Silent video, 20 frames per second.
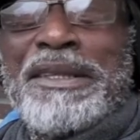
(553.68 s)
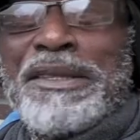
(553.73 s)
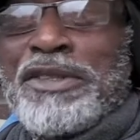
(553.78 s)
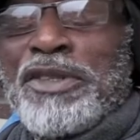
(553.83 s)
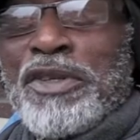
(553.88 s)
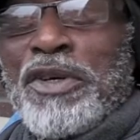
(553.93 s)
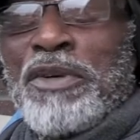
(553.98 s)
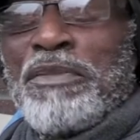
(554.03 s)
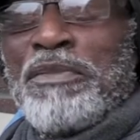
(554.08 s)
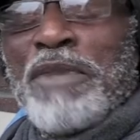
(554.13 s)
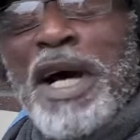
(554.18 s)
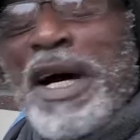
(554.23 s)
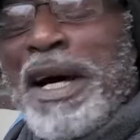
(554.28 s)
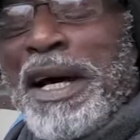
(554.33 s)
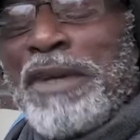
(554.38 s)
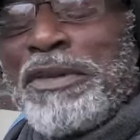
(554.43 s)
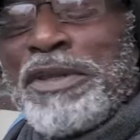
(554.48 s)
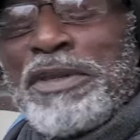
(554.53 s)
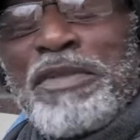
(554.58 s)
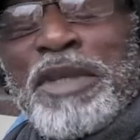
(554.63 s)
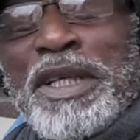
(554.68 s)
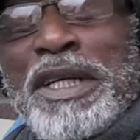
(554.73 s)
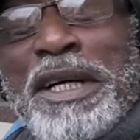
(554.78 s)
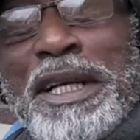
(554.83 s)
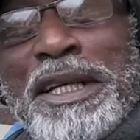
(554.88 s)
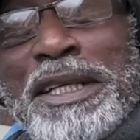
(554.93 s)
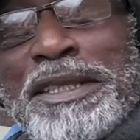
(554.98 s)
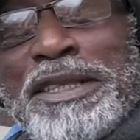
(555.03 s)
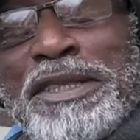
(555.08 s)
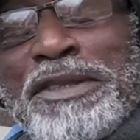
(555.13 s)
So I always been
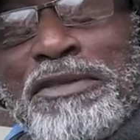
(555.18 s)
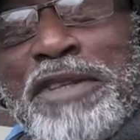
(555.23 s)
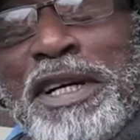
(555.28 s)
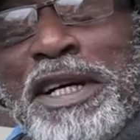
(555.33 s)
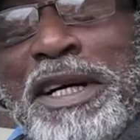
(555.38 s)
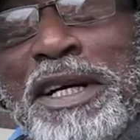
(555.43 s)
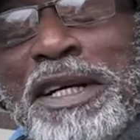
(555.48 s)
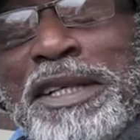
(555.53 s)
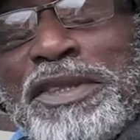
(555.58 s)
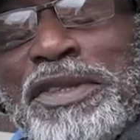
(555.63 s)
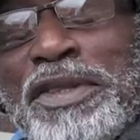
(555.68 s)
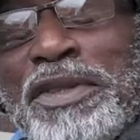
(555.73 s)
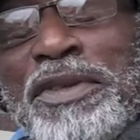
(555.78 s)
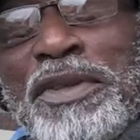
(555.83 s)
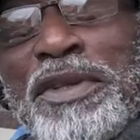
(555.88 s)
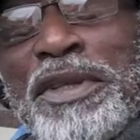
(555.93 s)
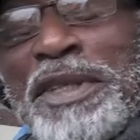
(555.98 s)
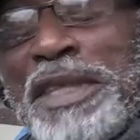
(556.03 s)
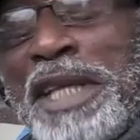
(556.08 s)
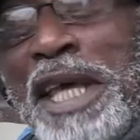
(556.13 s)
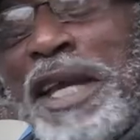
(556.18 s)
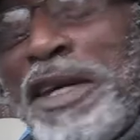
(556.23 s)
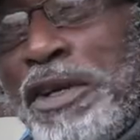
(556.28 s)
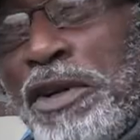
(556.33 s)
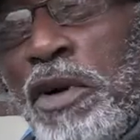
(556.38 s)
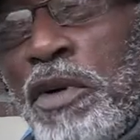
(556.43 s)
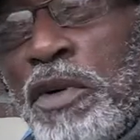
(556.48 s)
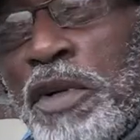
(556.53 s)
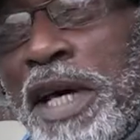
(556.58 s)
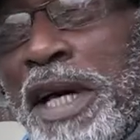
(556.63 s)
collecting records, so they
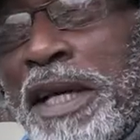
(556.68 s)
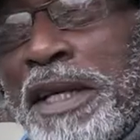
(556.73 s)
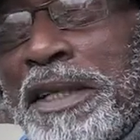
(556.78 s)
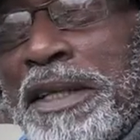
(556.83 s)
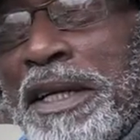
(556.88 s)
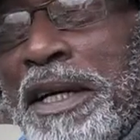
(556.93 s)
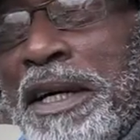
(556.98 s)
know that